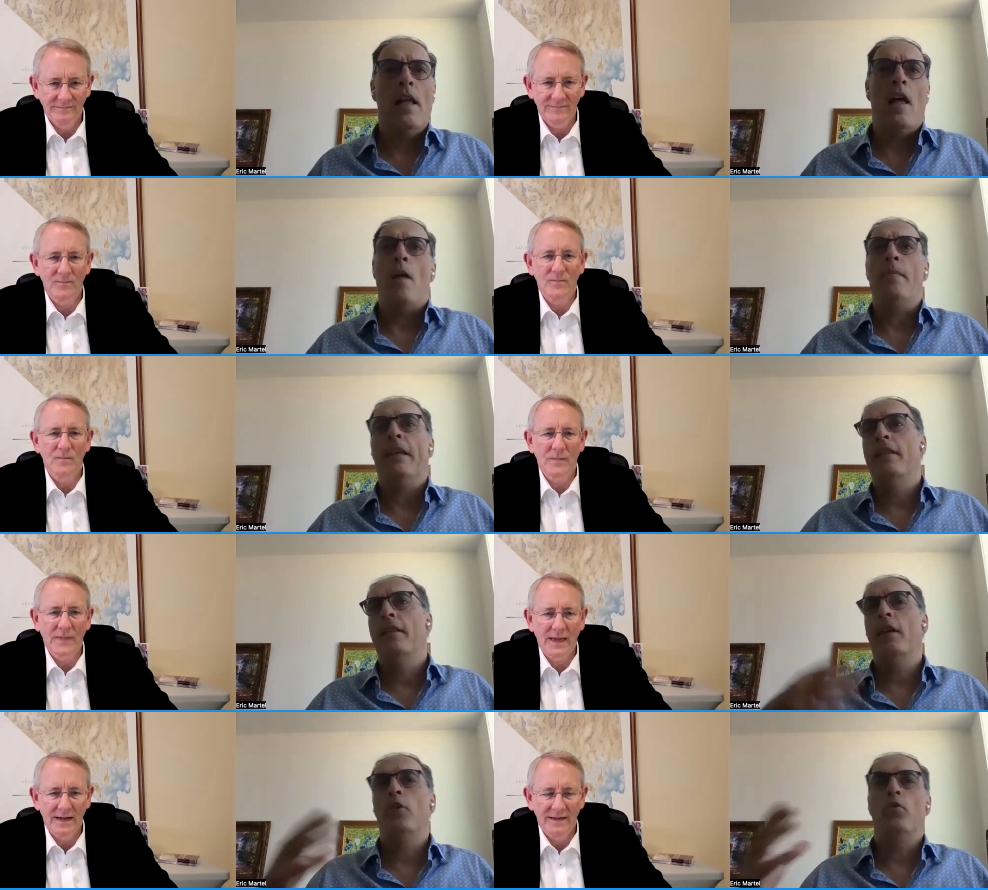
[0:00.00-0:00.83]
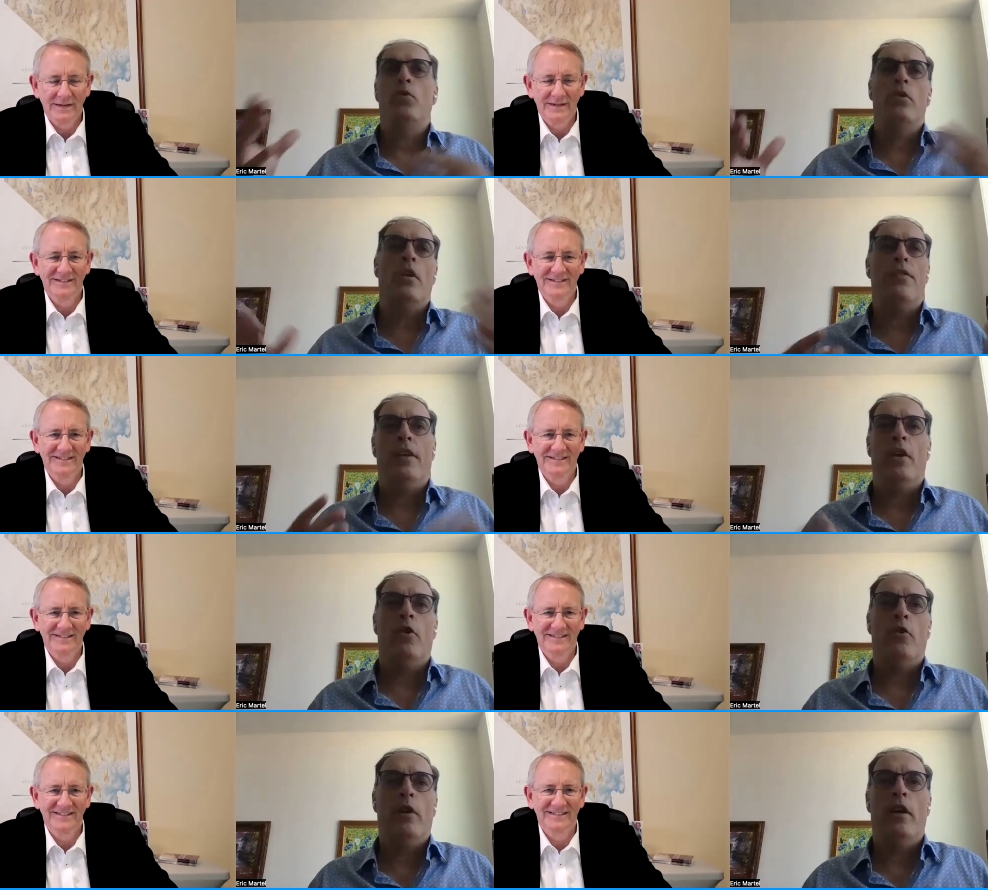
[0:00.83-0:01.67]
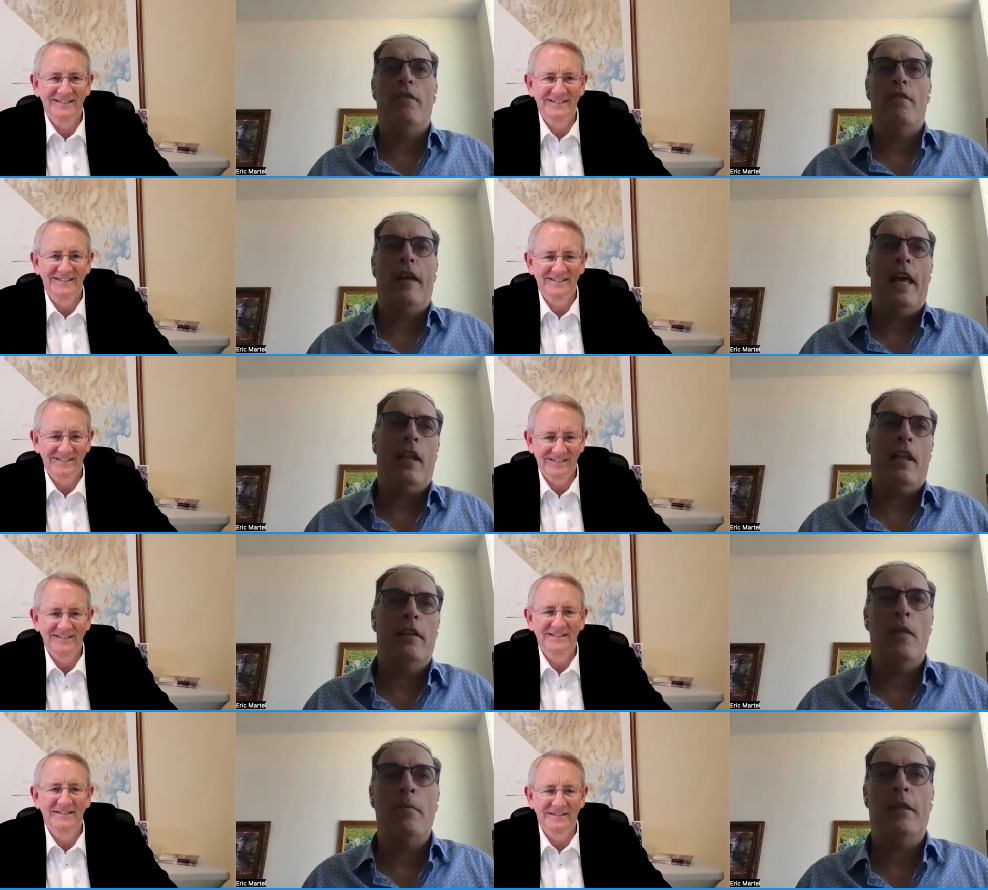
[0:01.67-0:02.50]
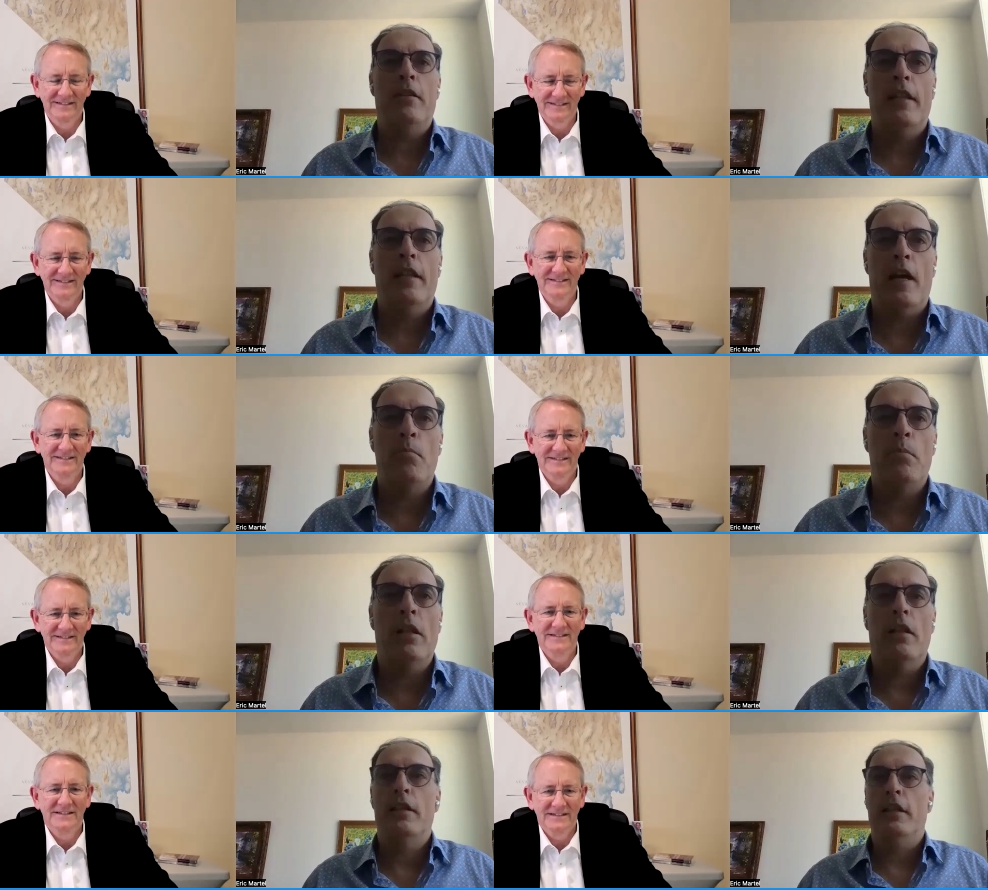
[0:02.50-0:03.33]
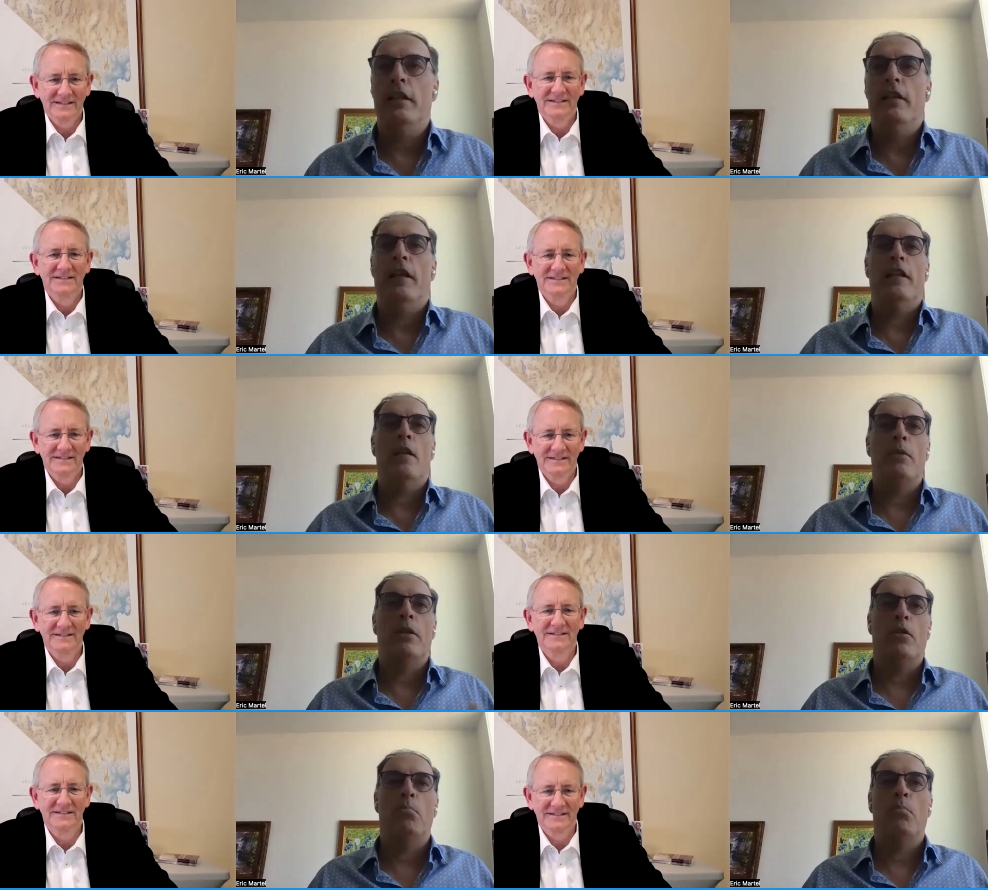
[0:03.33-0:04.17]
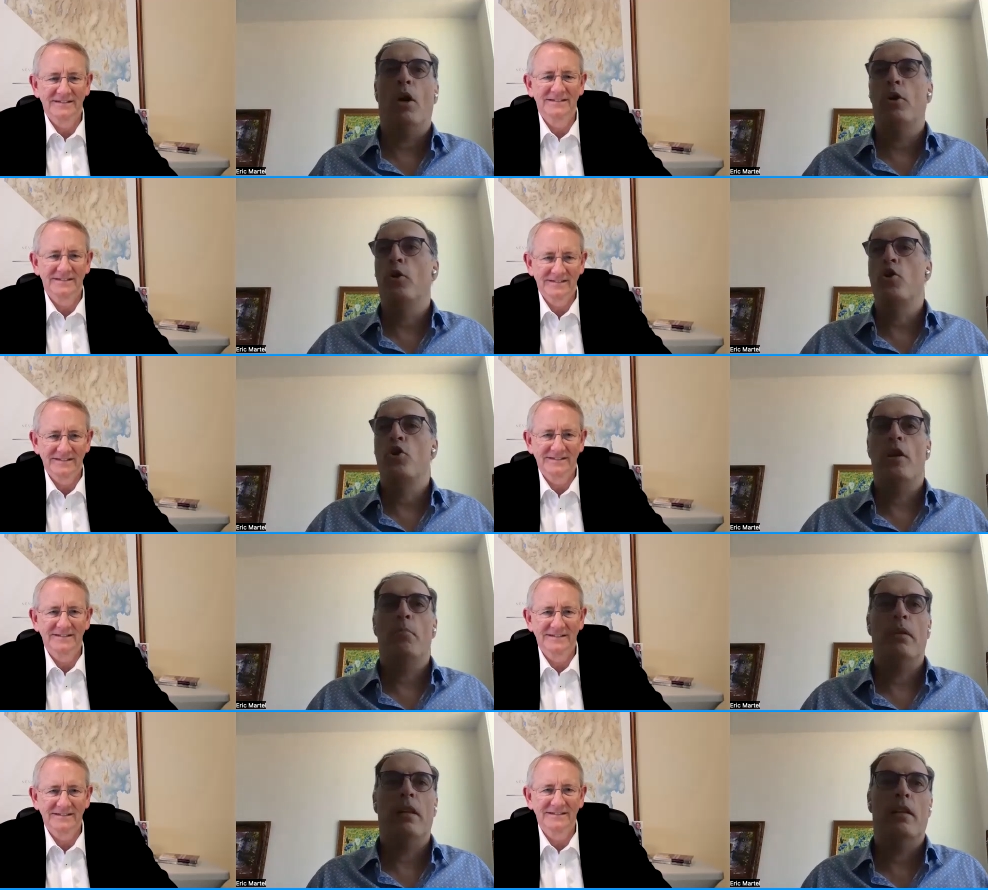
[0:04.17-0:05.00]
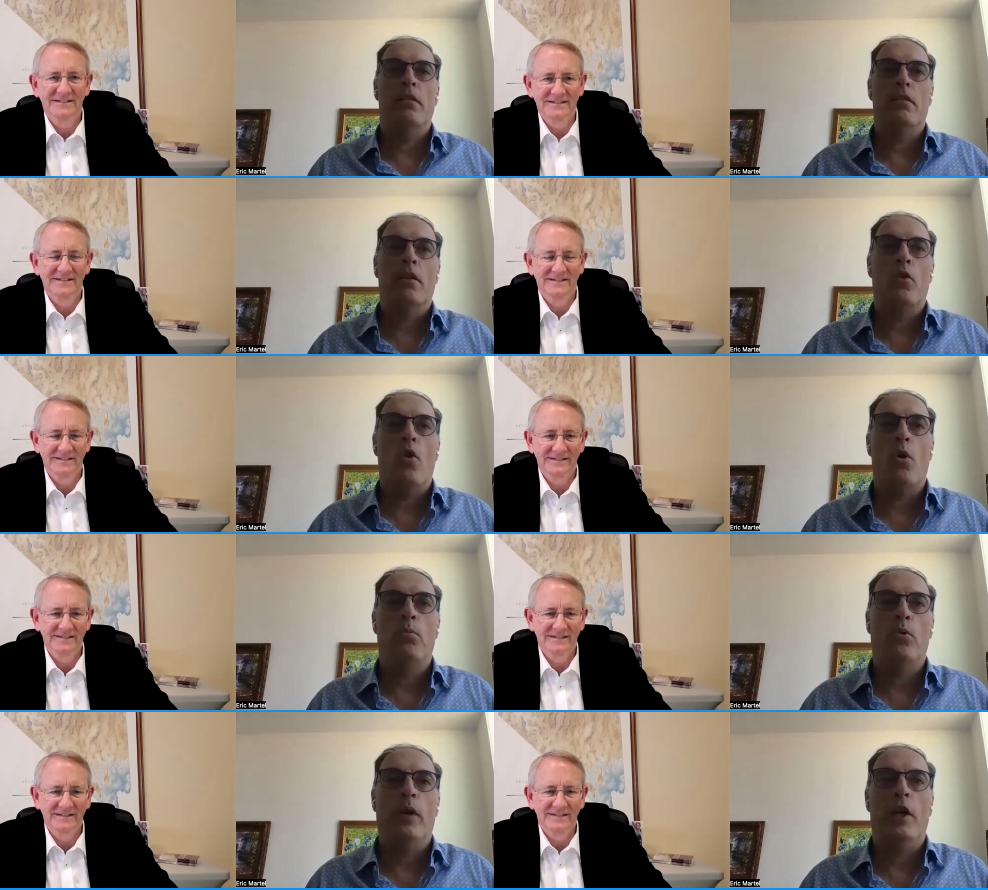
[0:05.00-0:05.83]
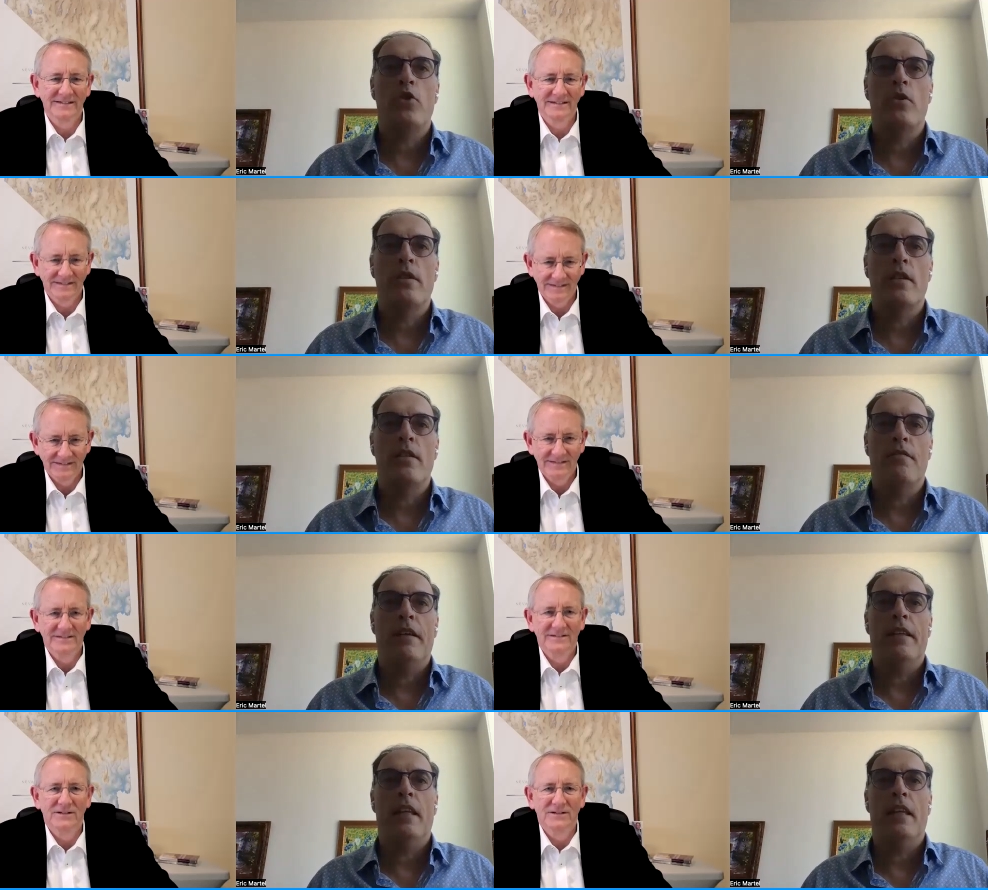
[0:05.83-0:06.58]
Speaker 1: I mean, they knew the theory of limited liability and limited partnership and corporations and stuff like